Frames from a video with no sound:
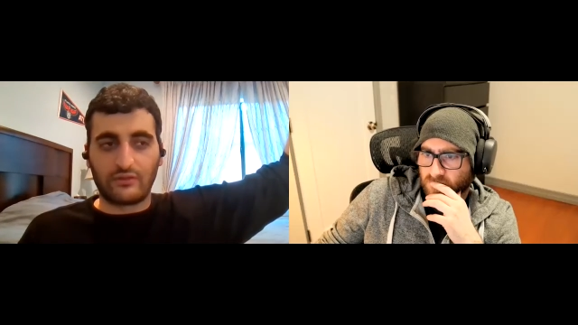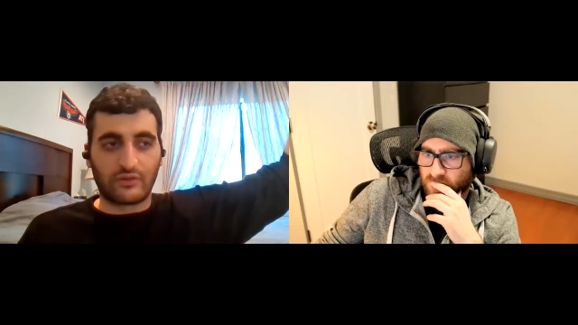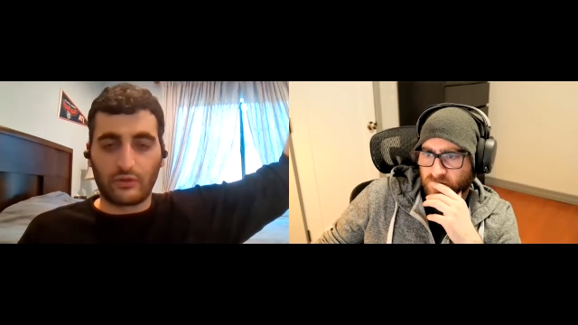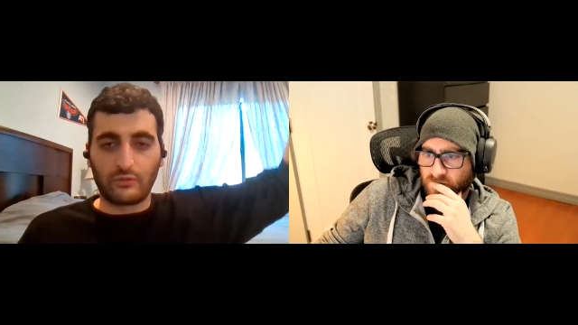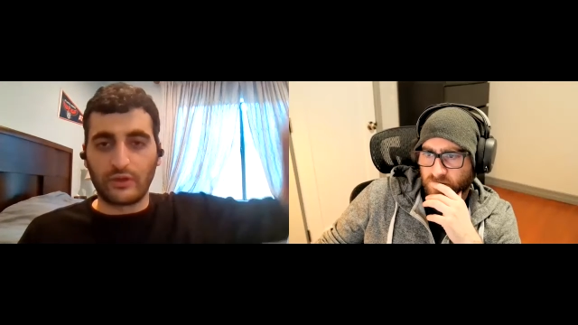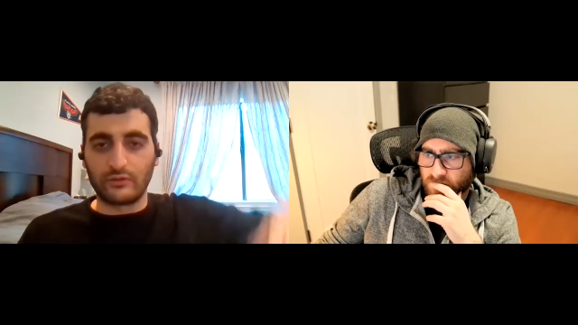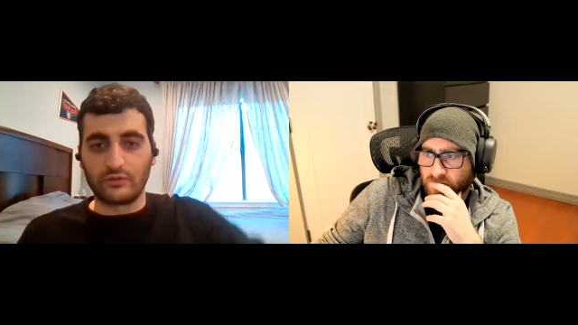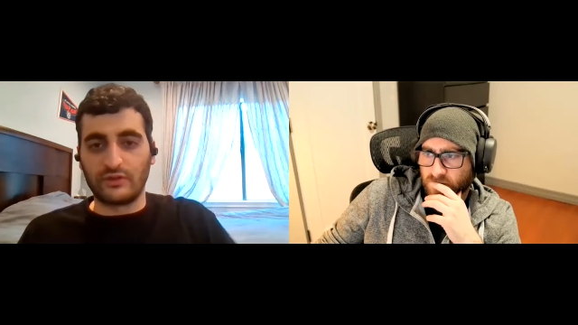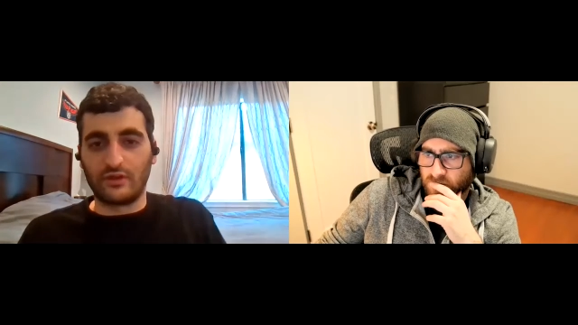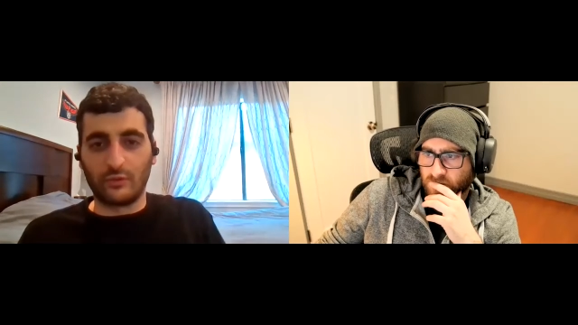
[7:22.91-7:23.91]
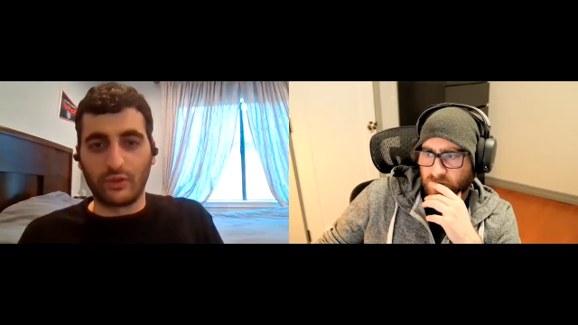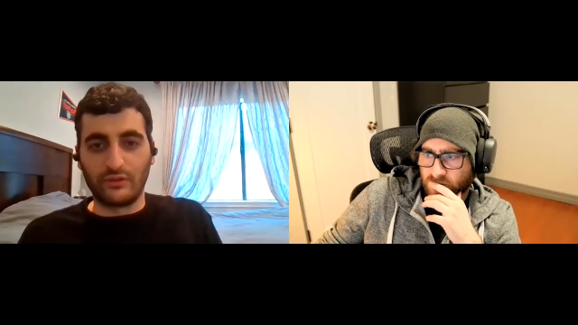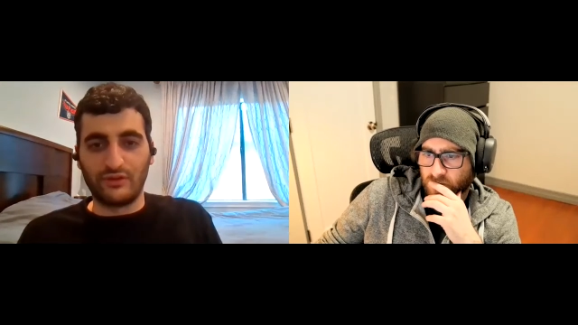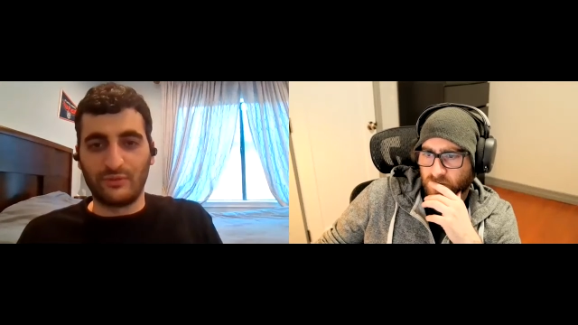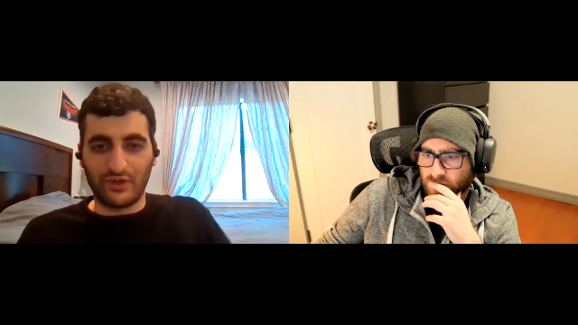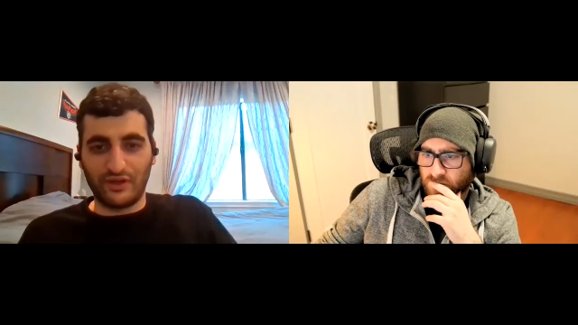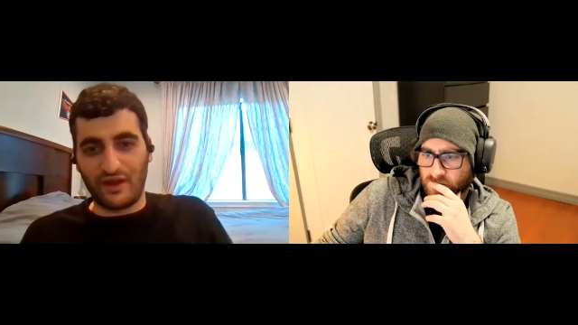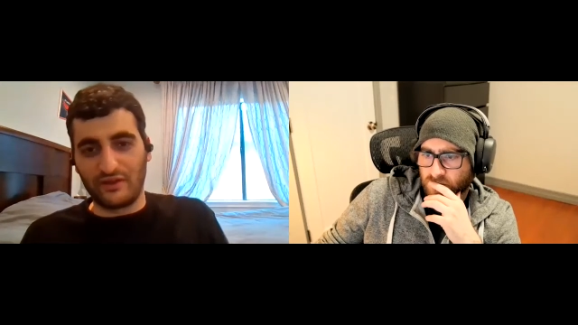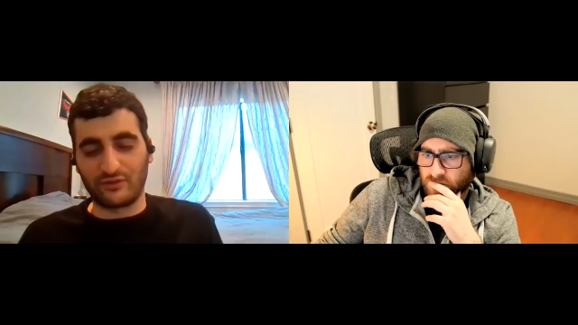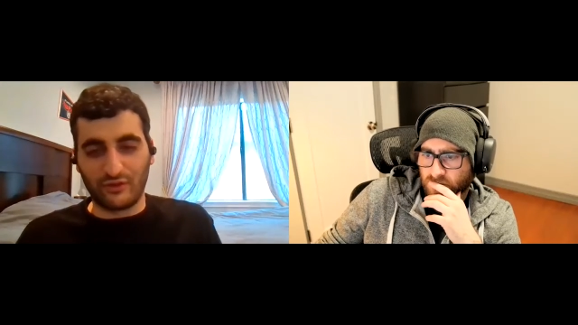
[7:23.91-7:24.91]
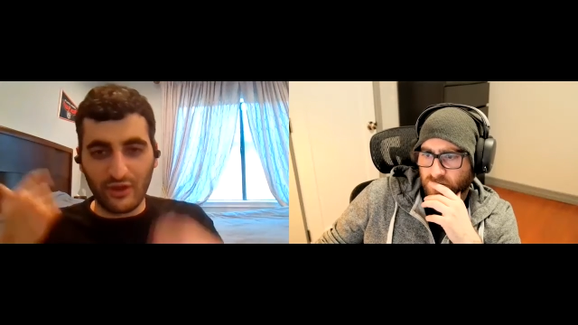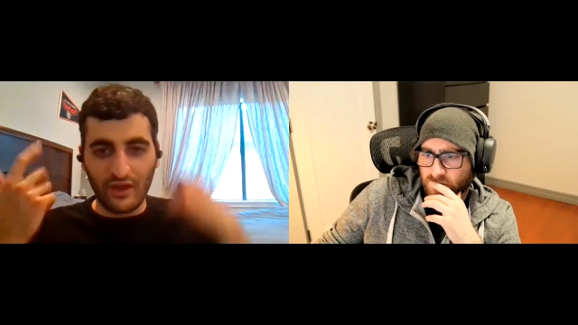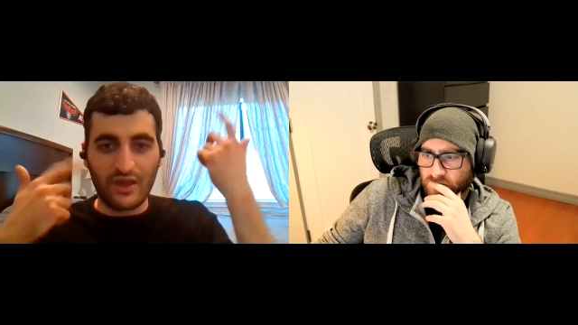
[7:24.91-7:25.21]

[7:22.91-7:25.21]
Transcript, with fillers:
Speaker 1: He's like, oh wait, no, he didn't win. He put it down. So